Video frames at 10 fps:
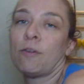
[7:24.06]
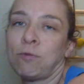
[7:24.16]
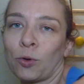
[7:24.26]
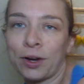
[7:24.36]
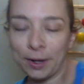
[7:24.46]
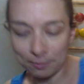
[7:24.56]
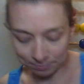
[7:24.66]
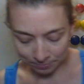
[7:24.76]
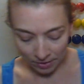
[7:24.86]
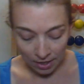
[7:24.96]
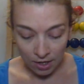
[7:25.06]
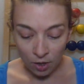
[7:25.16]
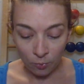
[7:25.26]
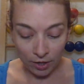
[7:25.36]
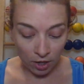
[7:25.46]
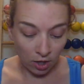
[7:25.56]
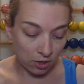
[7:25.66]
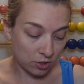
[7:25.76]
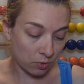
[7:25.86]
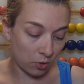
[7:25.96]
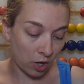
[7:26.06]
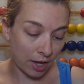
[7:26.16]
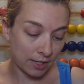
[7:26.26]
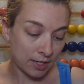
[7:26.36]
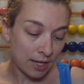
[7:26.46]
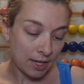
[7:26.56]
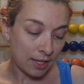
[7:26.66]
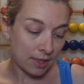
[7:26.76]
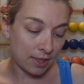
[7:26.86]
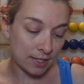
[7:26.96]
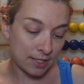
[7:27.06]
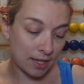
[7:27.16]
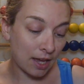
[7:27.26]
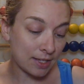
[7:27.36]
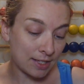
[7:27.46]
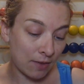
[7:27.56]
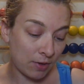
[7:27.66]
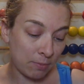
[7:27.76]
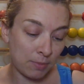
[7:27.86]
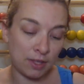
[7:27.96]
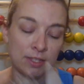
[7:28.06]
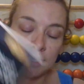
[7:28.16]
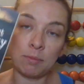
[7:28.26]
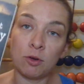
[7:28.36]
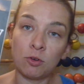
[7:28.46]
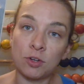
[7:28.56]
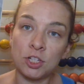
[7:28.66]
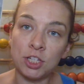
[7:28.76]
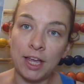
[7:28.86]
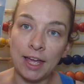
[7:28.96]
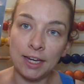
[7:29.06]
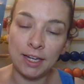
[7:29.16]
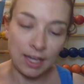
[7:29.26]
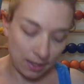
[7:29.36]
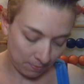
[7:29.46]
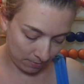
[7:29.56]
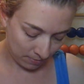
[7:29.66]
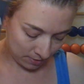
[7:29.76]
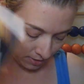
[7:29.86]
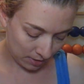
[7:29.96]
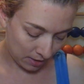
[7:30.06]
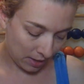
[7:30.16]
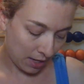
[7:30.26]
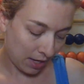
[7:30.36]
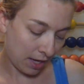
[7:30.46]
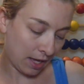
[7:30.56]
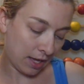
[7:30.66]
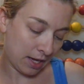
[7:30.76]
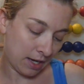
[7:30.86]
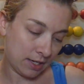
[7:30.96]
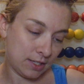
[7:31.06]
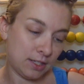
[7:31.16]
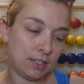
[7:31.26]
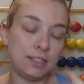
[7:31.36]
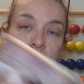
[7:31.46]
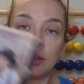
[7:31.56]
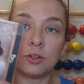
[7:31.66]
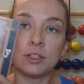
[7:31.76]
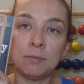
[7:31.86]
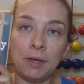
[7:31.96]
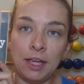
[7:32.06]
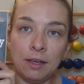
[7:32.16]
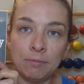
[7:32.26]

the floor here. We also got the 7 Myths About Christianity and Dear to Me.